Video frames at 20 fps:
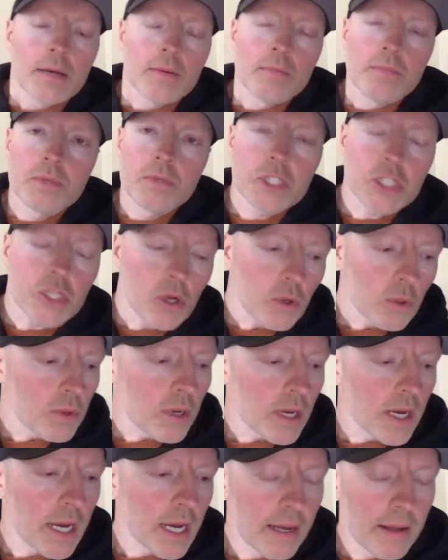So
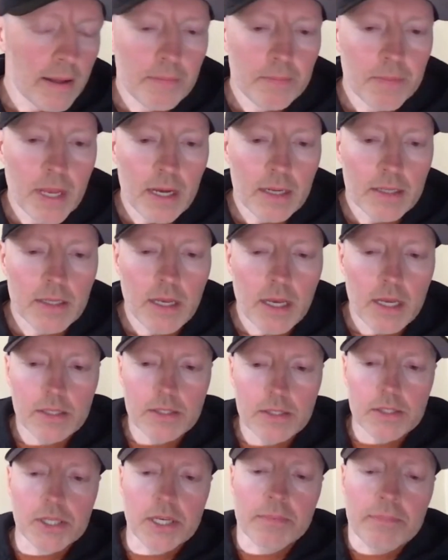
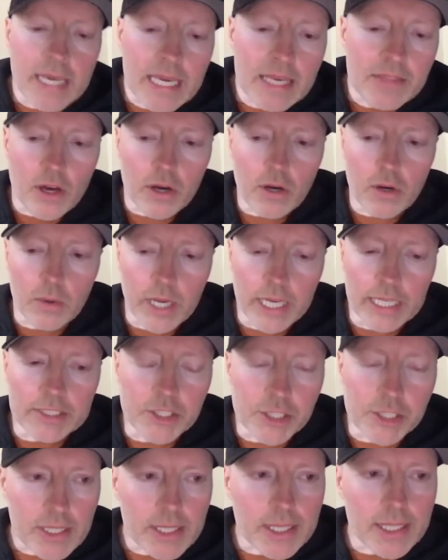to me though, it
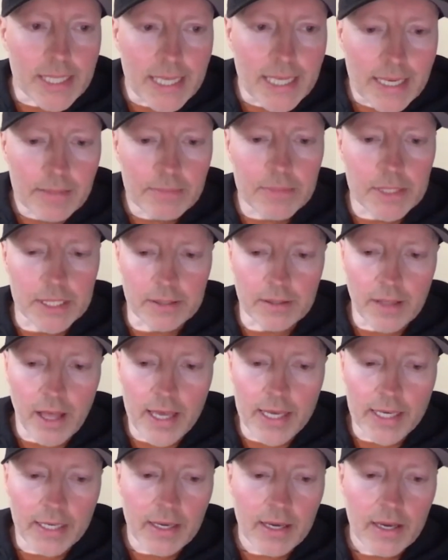just seems
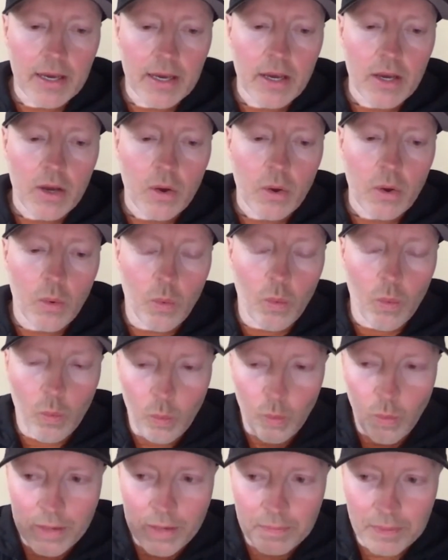like
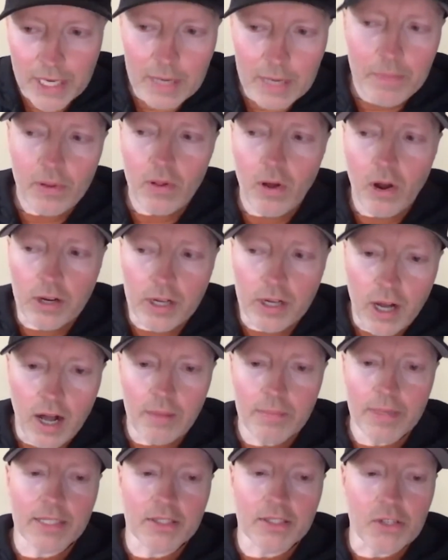when people are
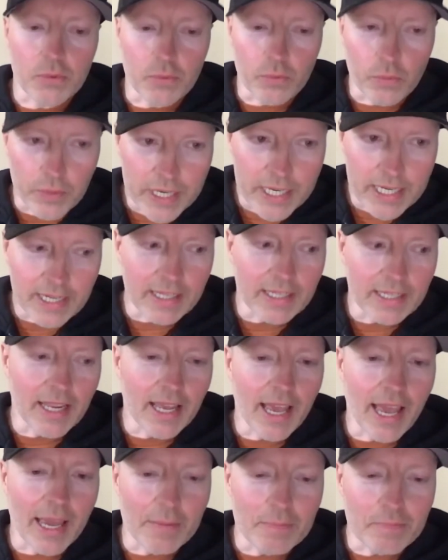coming to read
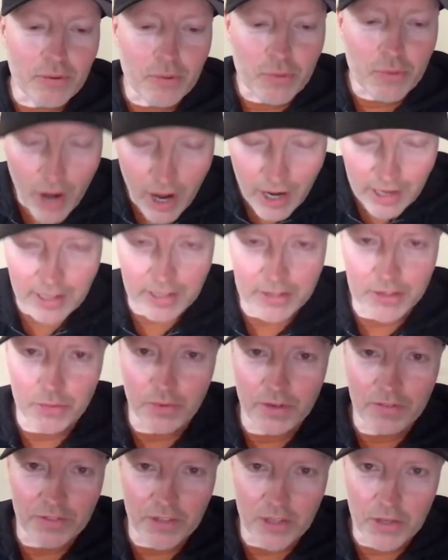a product
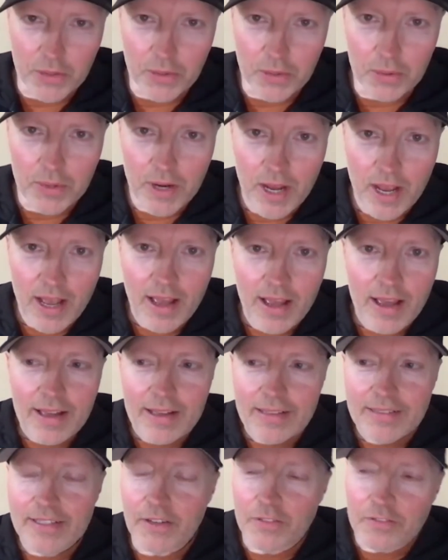review
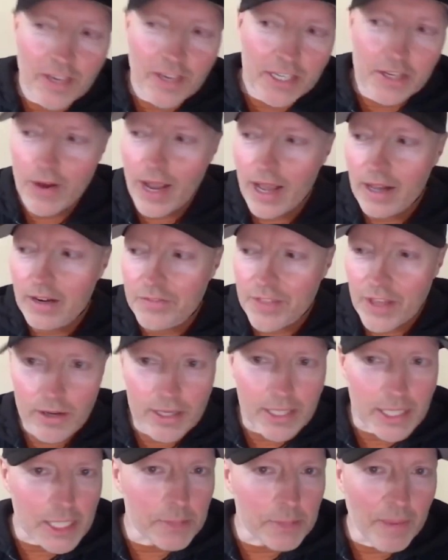to figure out if they ought
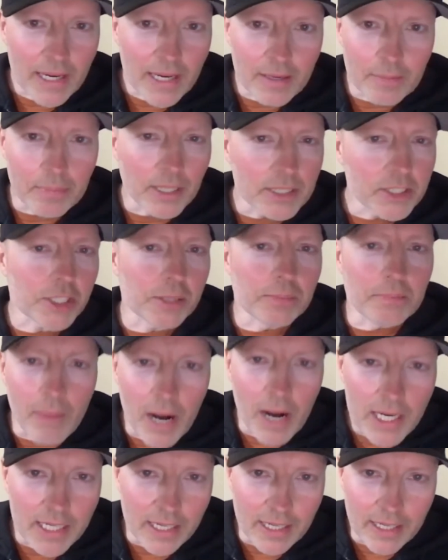to spend a bunch of
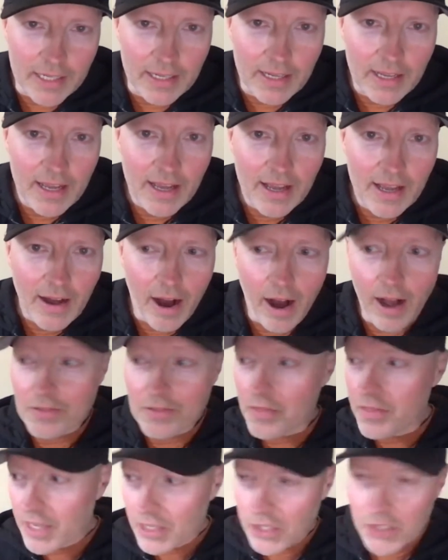money
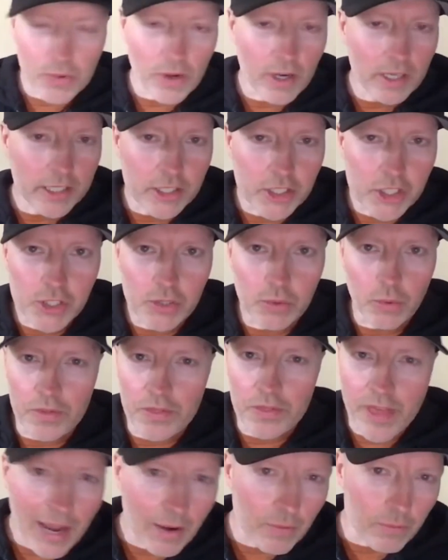on this running shoe or
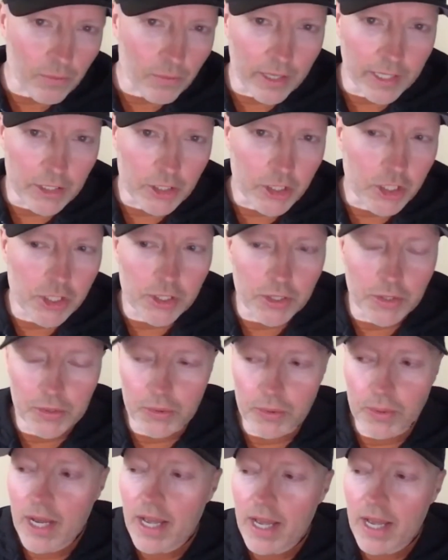that running shoe,